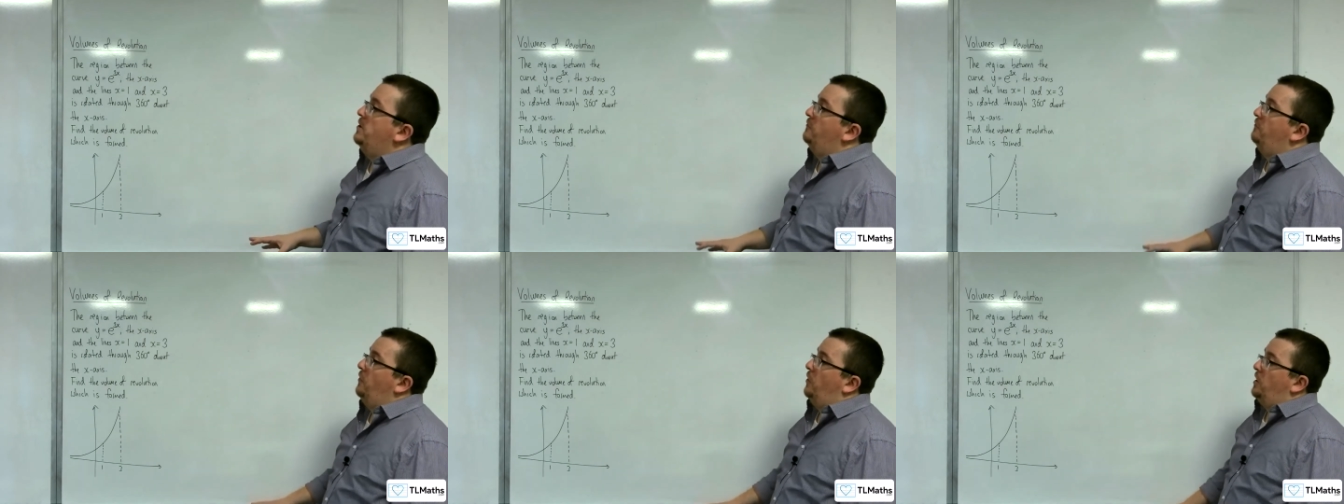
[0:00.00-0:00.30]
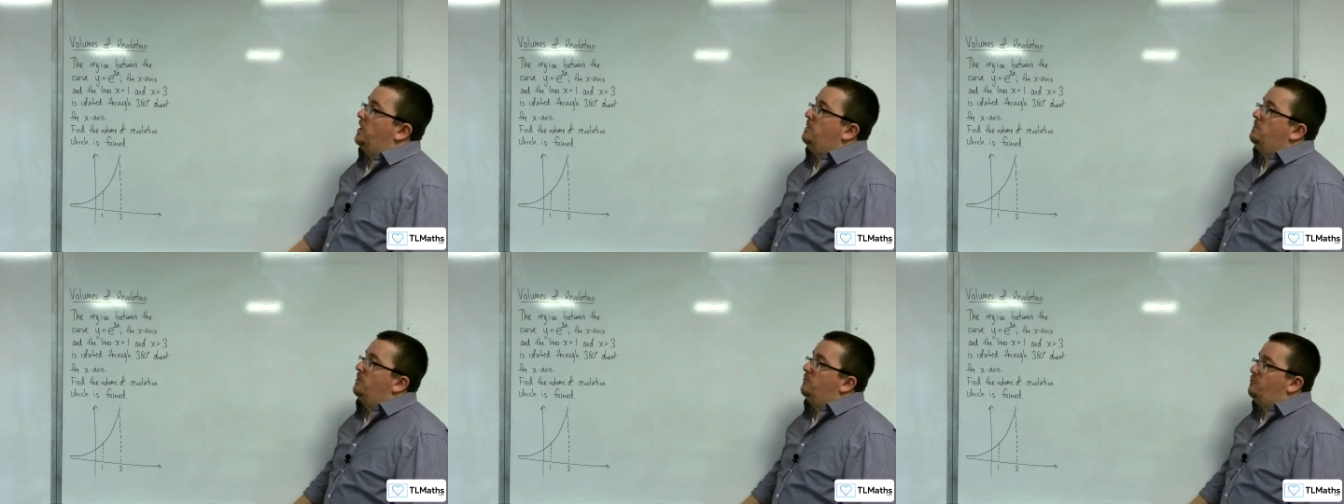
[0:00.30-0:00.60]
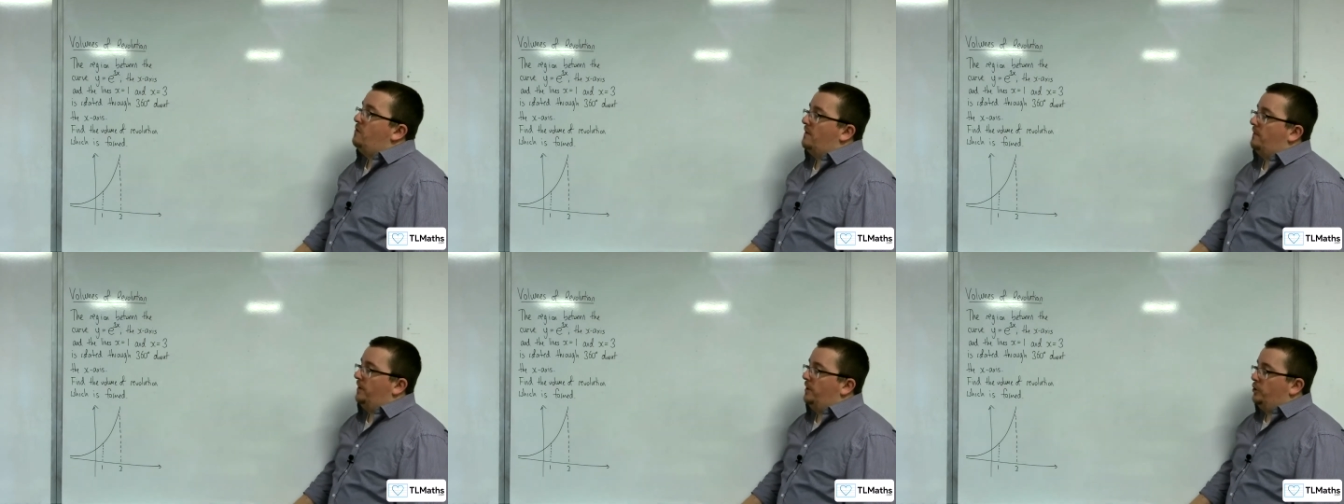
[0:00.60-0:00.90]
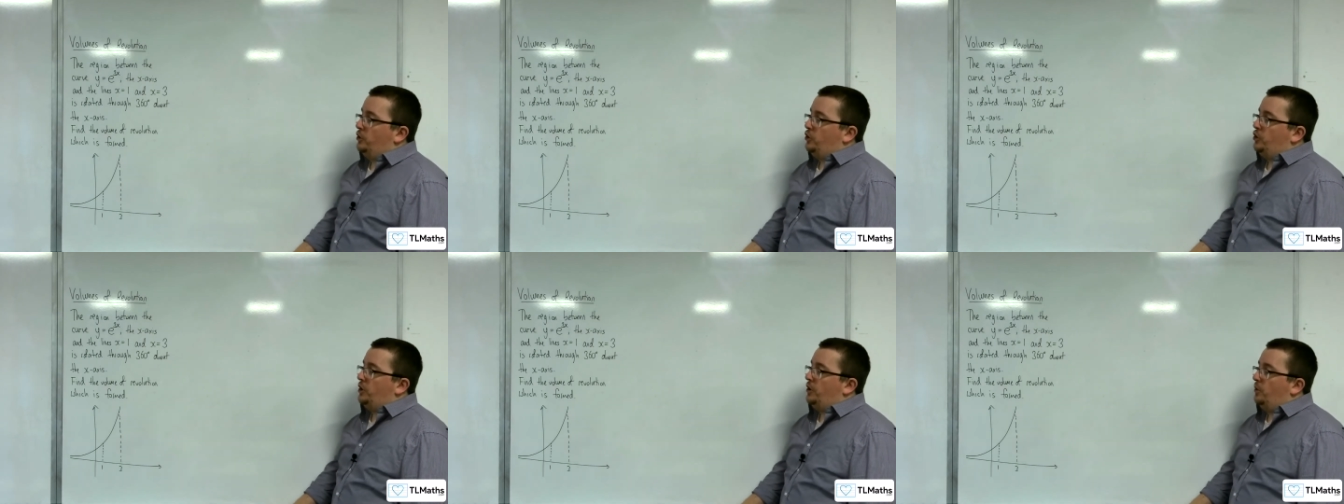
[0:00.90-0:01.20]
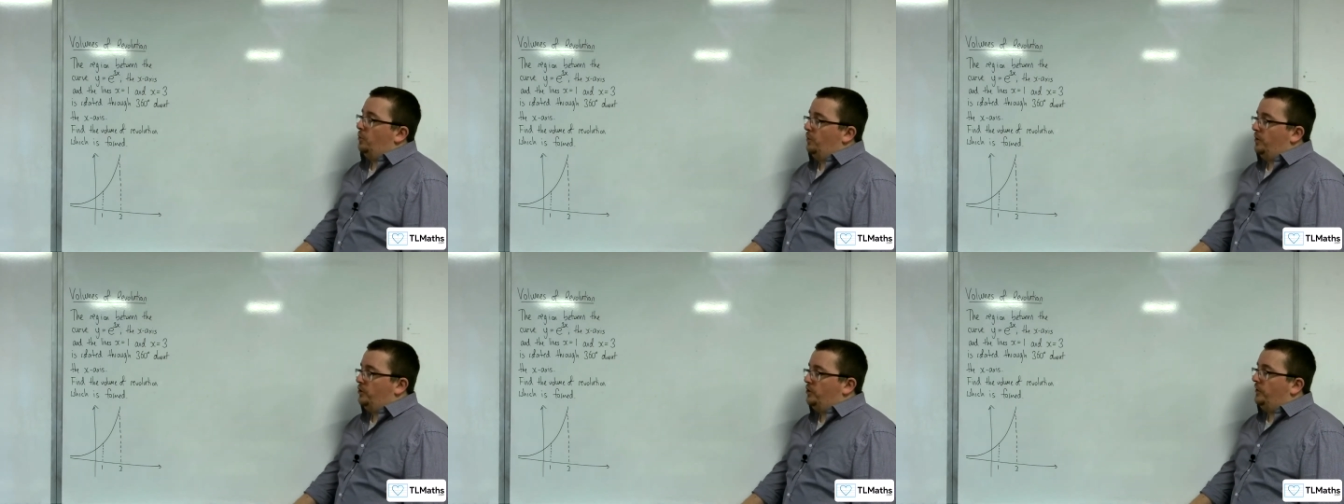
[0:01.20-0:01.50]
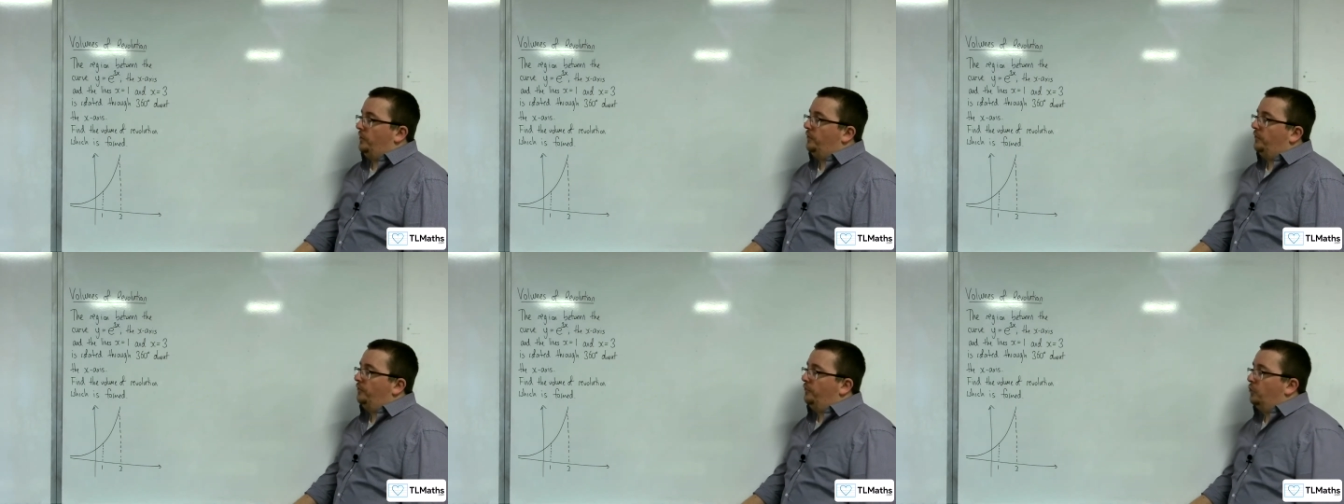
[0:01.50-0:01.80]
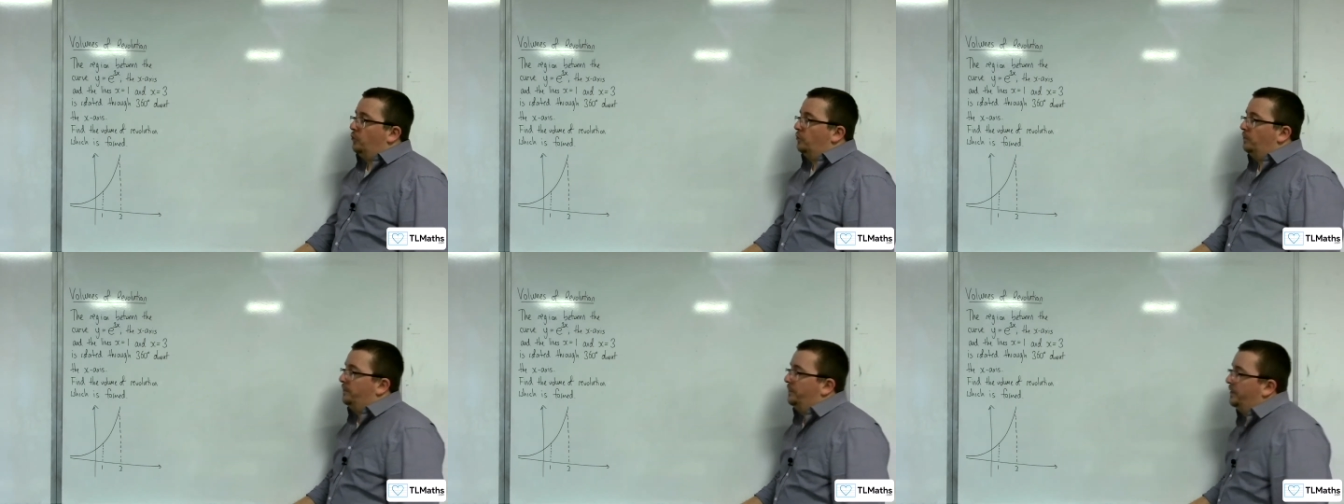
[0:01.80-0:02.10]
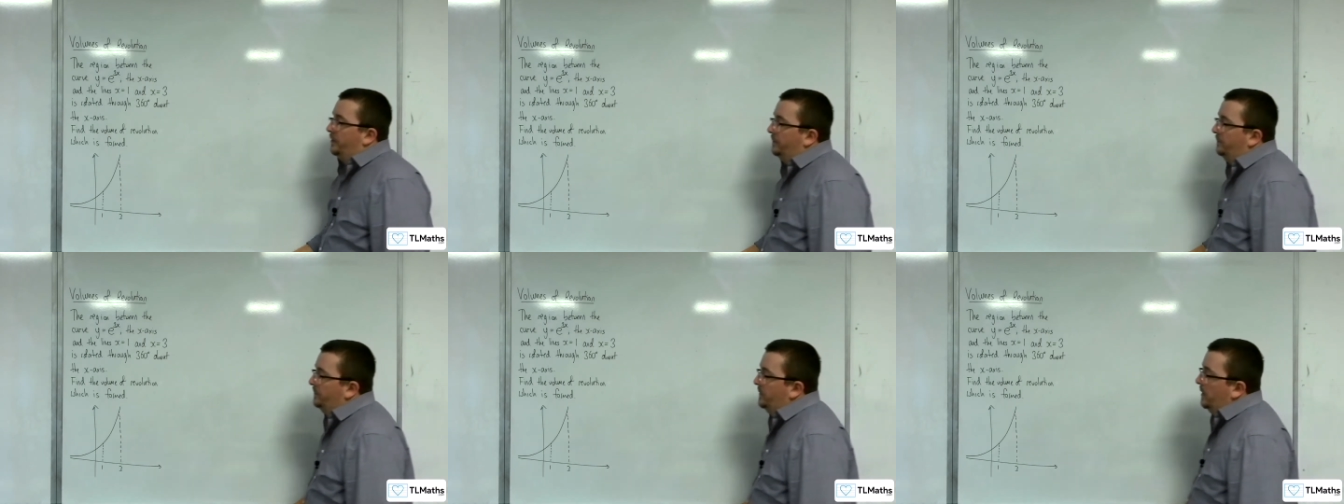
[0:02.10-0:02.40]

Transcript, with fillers: the volume of revolution which is formed.